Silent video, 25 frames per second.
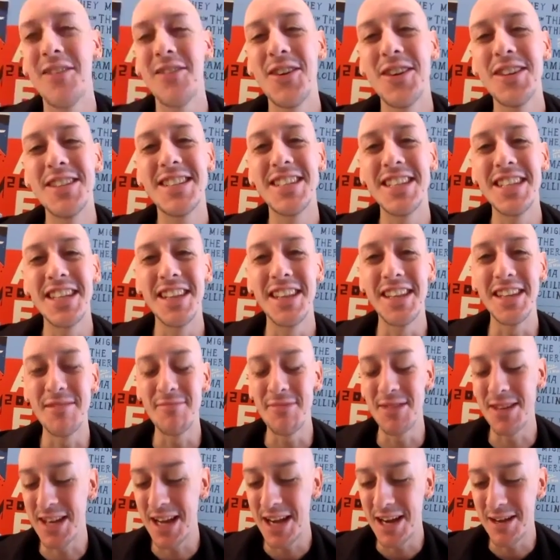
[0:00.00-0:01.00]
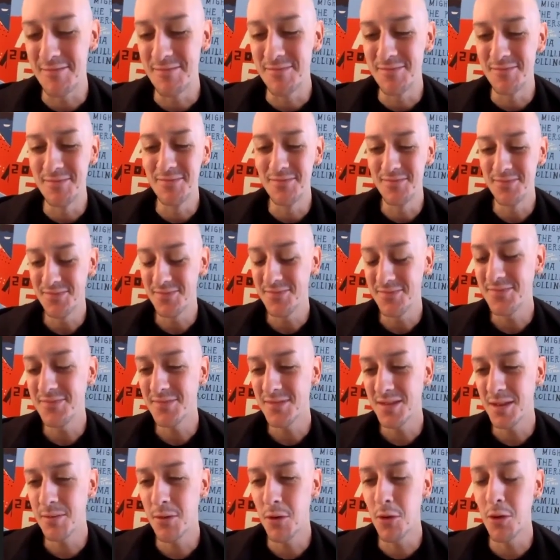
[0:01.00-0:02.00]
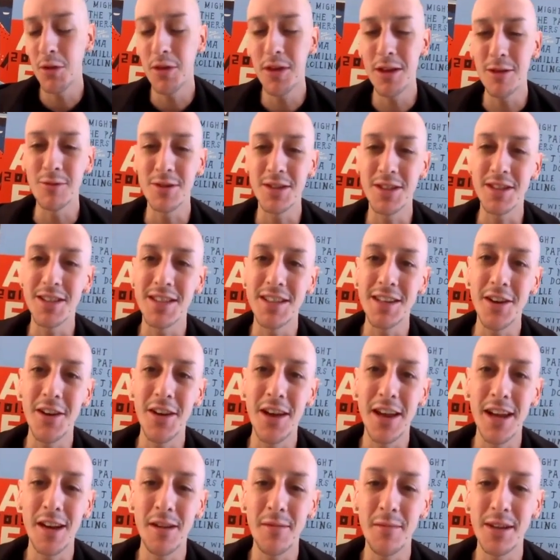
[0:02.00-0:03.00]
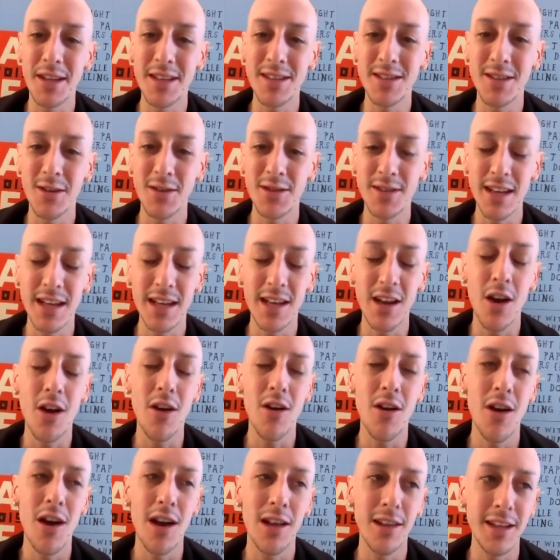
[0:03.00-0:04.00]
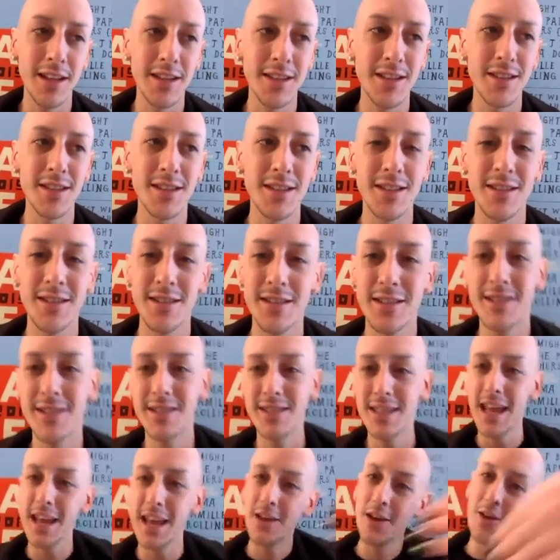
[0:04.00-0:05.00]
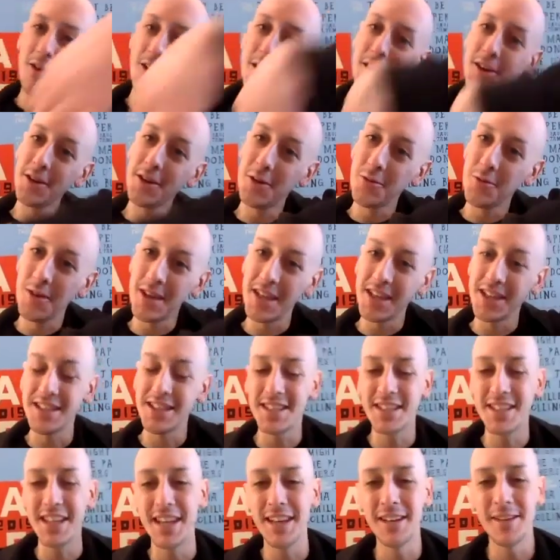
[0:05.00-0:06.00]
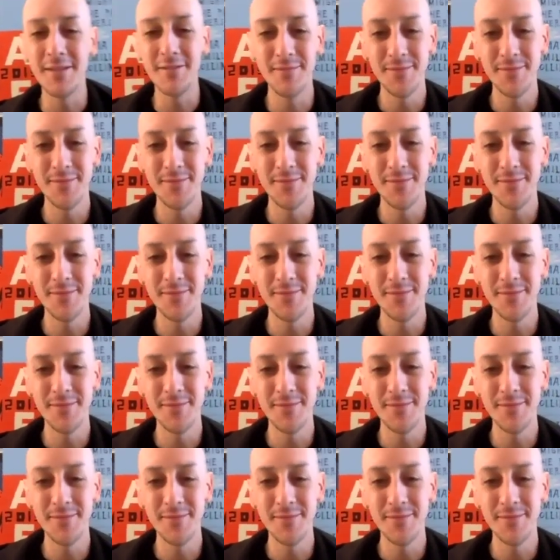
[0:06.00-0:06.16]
her dearly, but the poor thing was just in her head a bit. So I was like, all right, let's just take her under the wing instead.